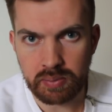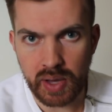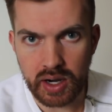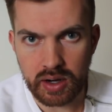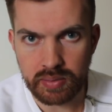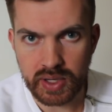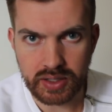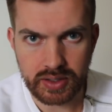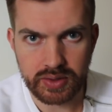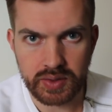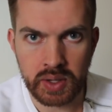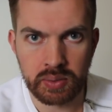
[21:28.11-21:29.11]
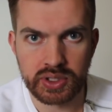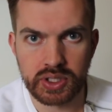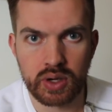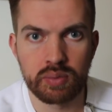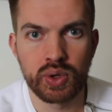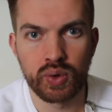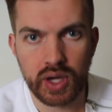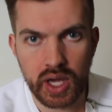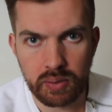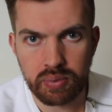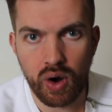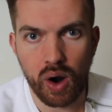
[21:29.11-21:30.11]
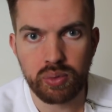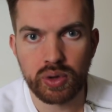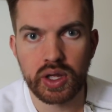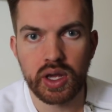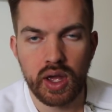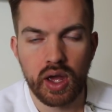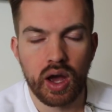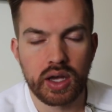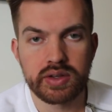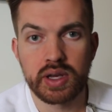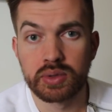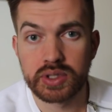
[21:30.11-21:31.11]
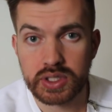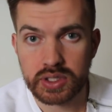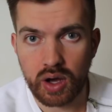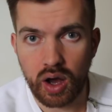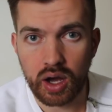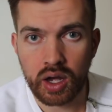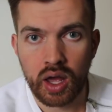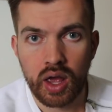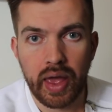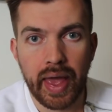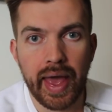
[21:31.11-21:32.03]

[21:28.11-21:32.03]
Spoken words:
better because I was able to communicate properly, I was able to talk,